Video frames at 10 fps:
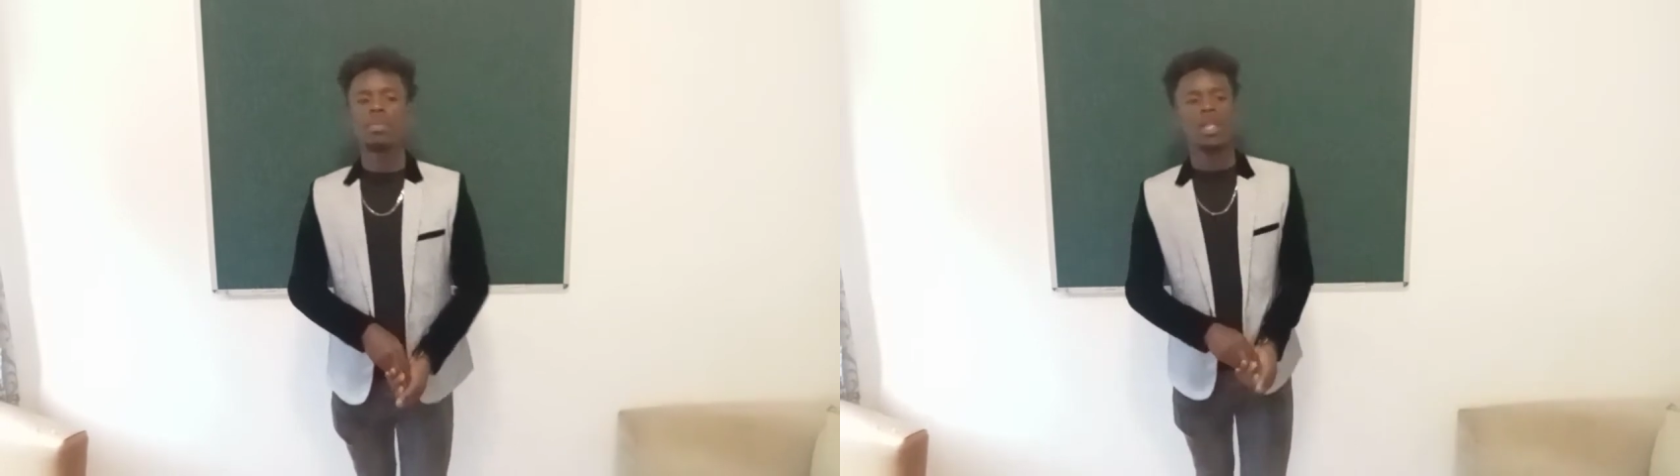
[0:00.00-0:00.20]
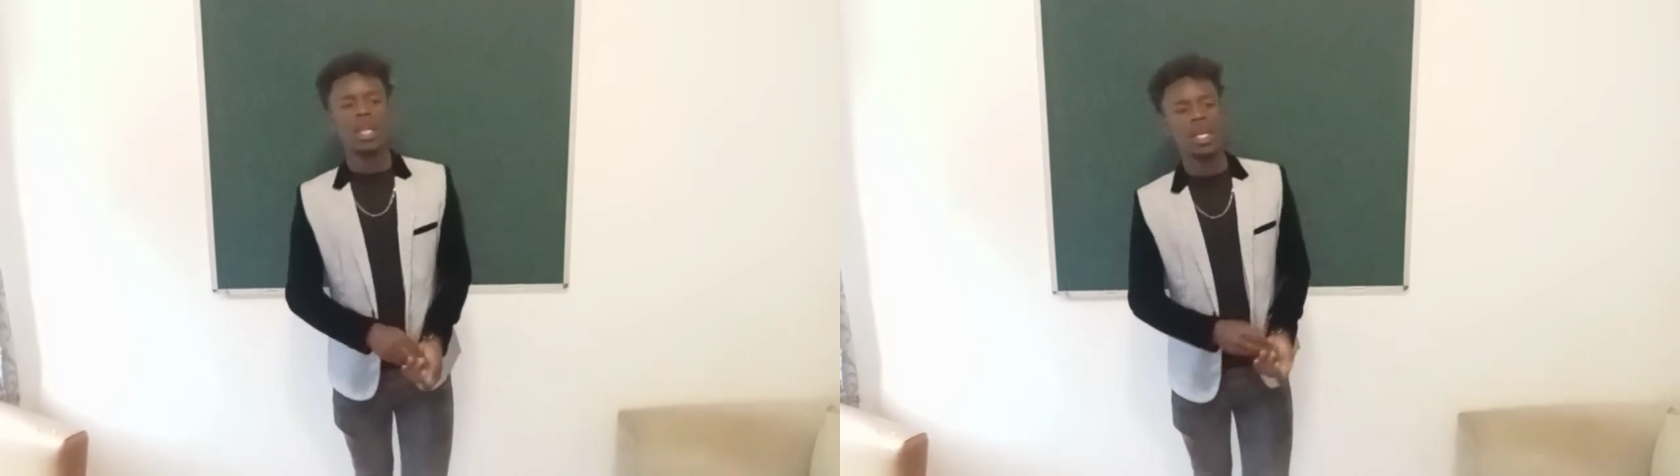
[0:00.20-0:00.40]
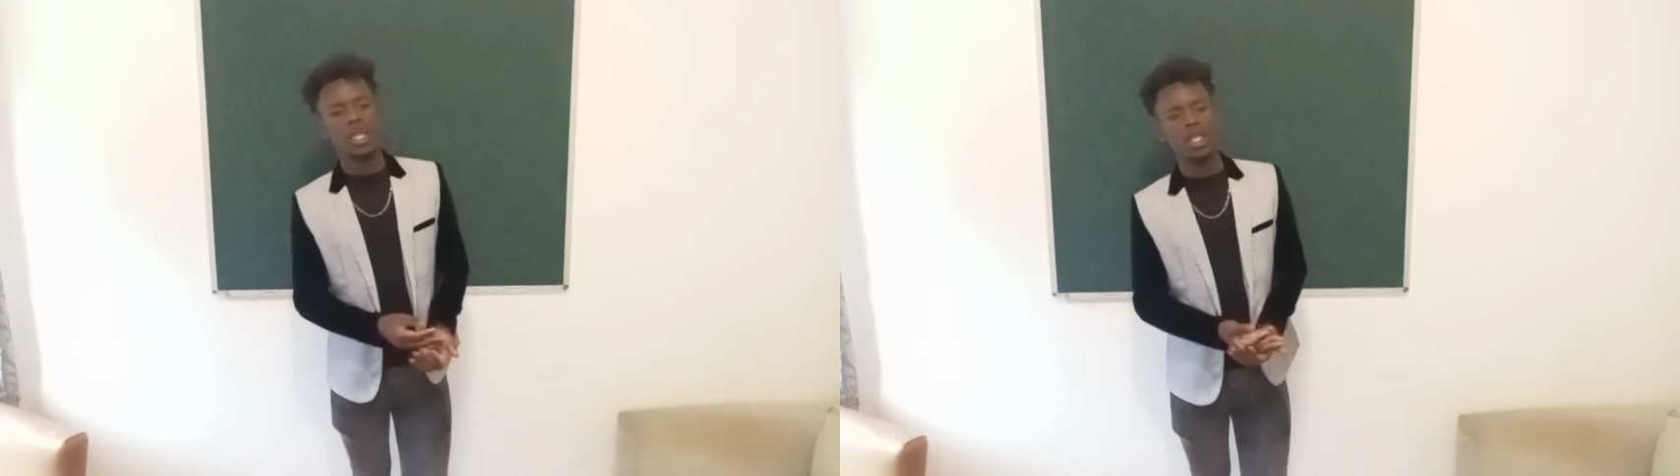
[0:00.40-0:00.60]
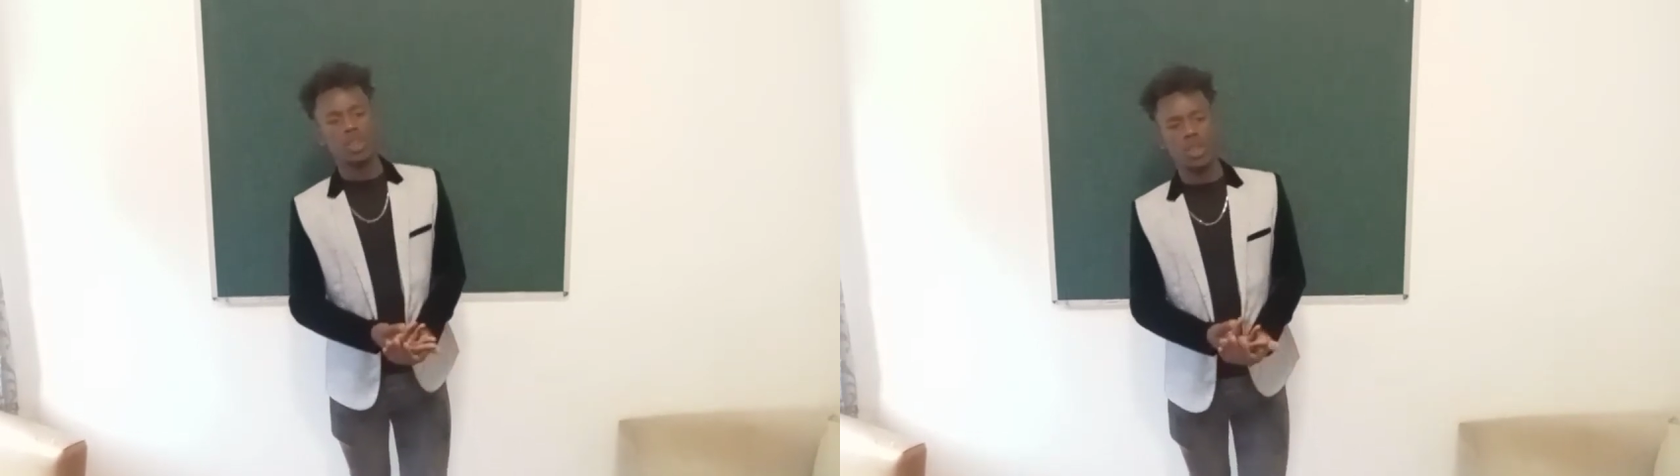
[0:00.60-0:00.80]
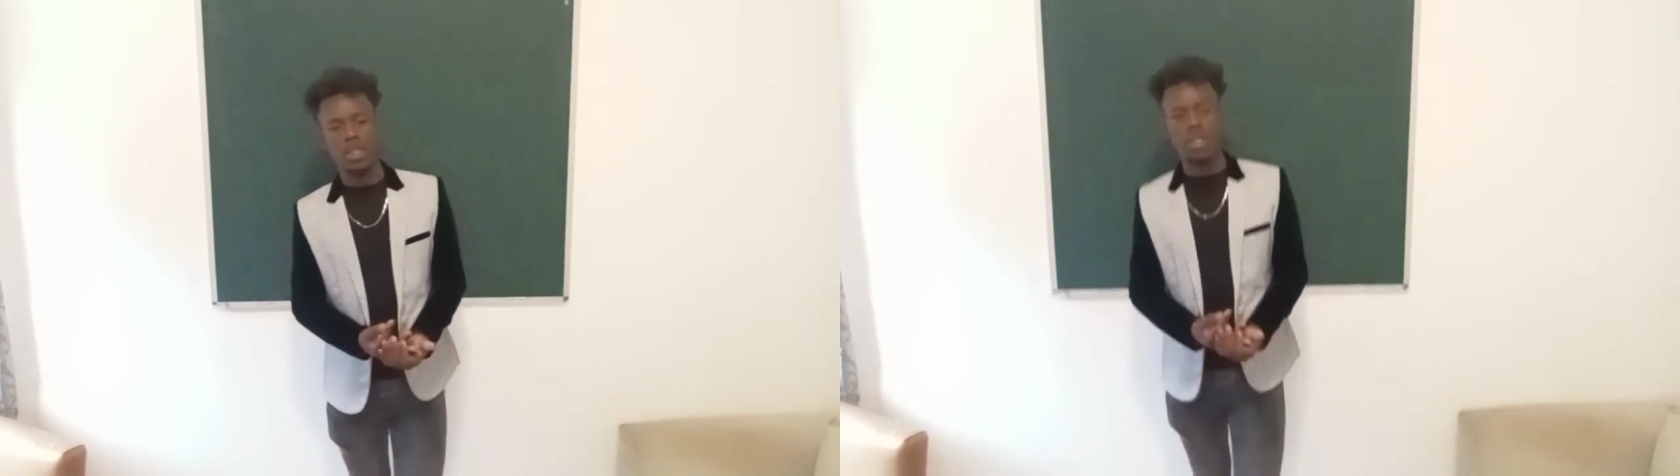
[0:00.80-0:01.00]
energy
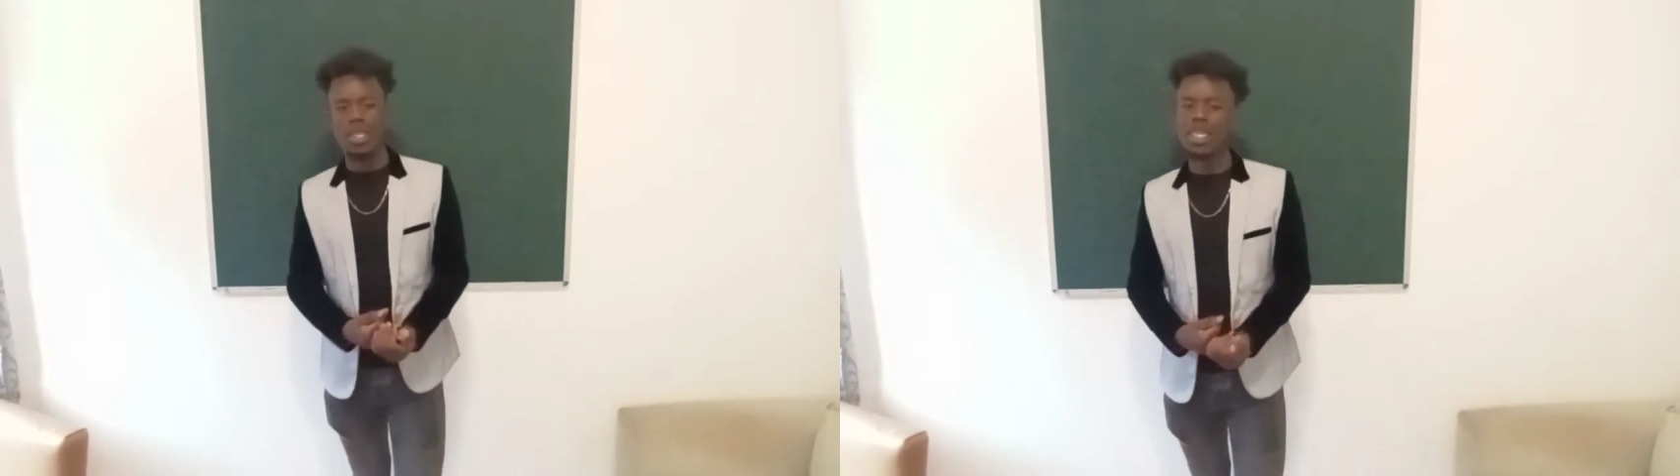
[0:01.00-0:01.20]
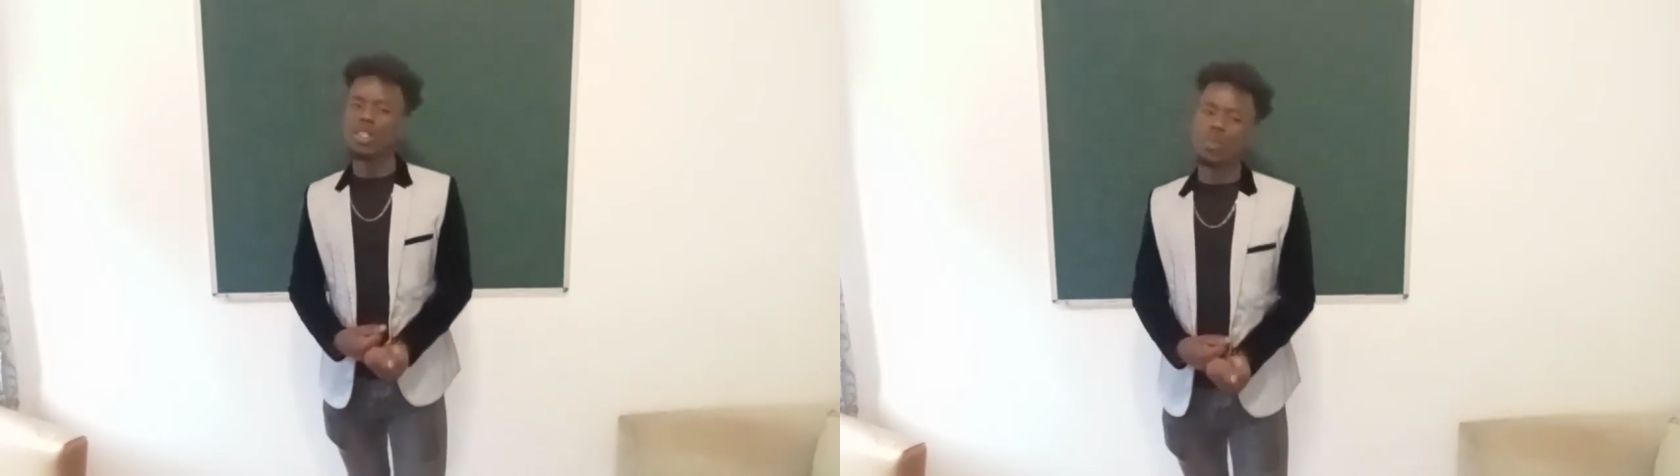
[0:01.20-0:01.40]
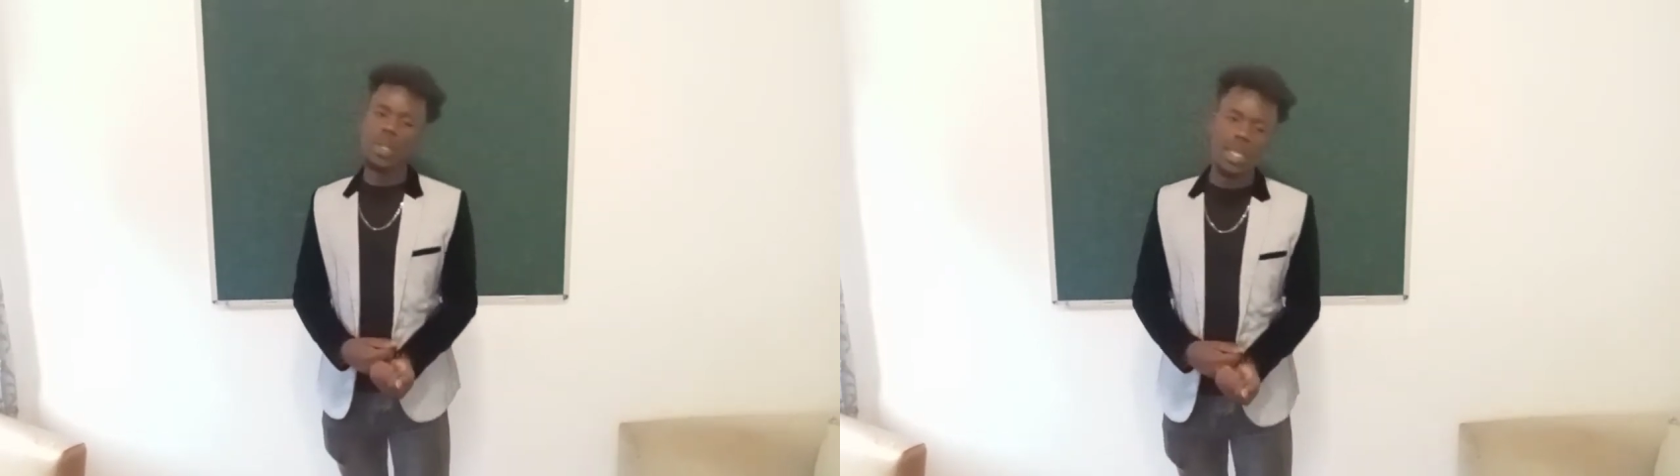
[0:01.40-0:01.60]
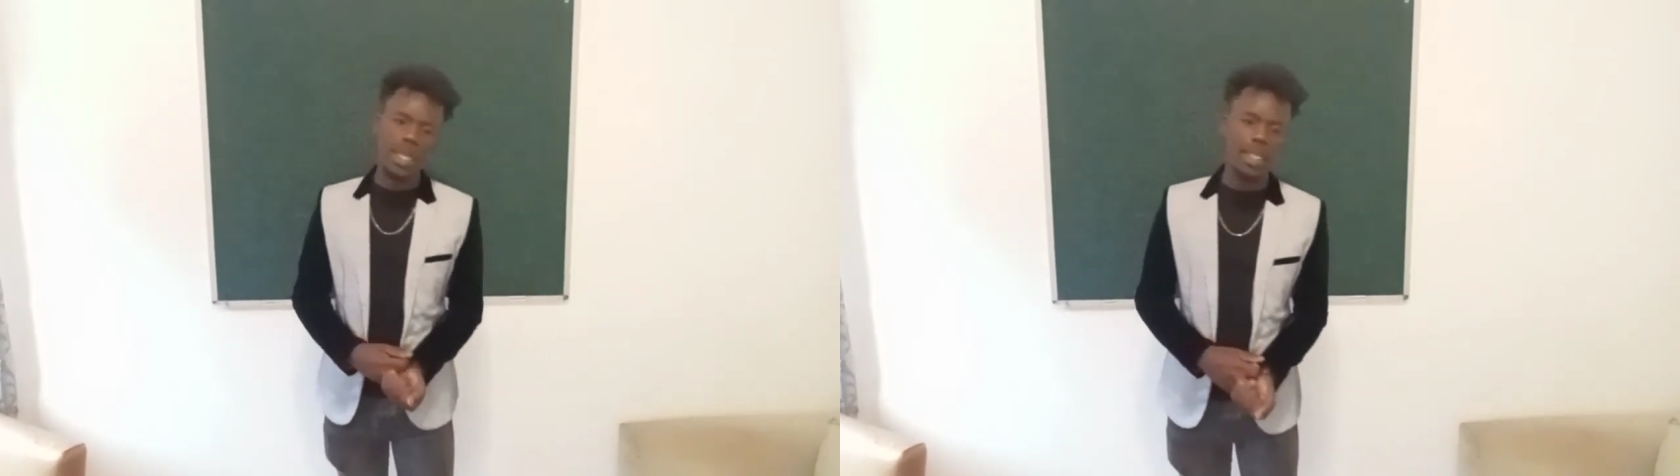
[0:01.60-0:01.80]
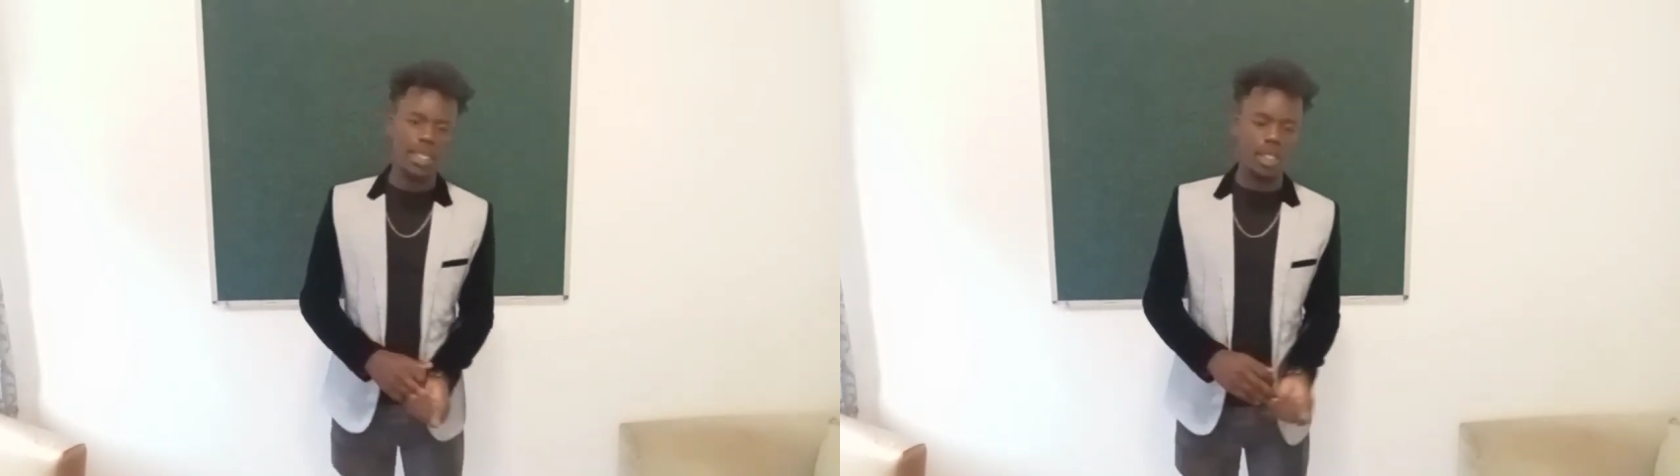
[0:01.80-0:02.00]
sources such as wind
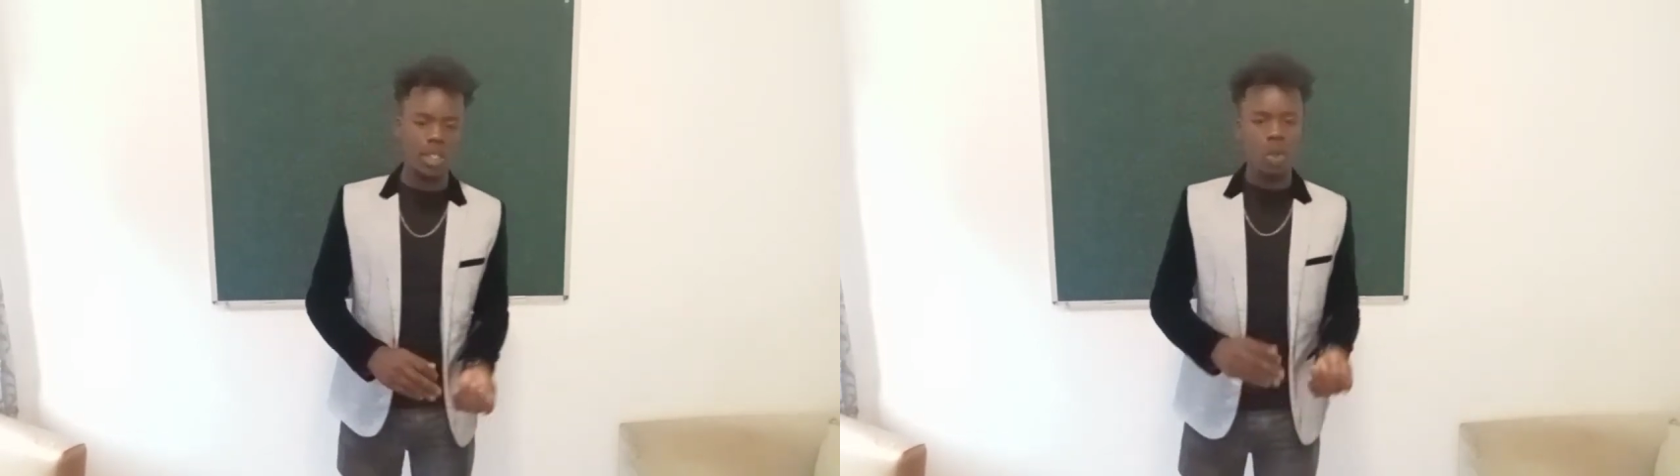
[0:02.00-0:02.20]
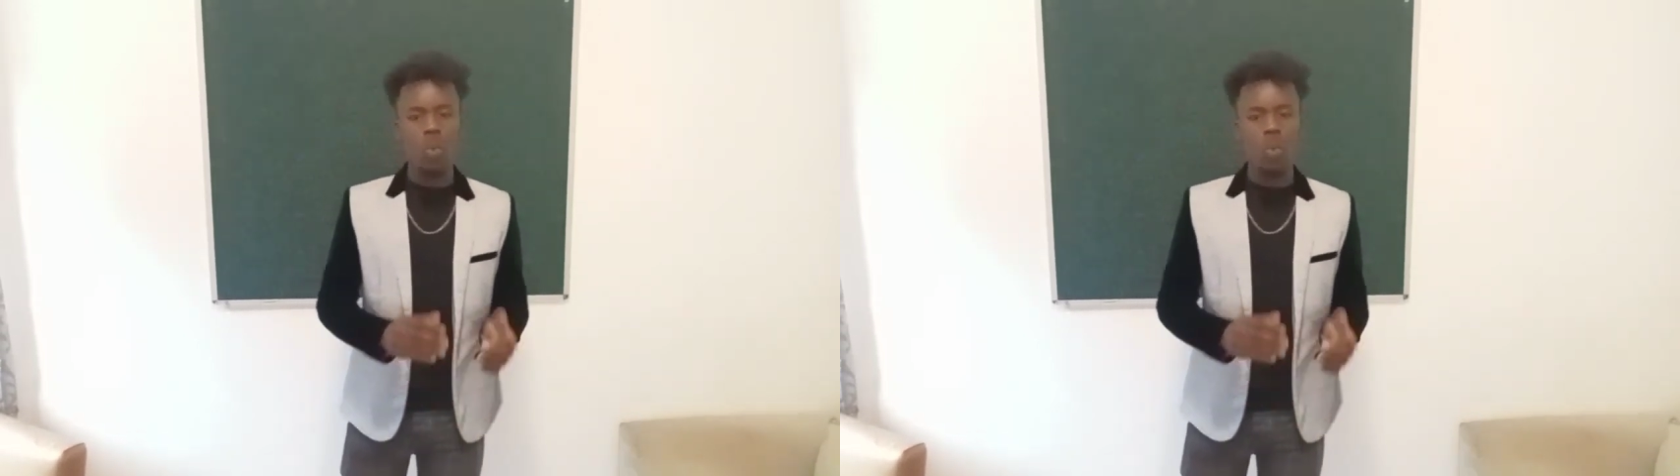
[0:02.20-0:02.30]
energy,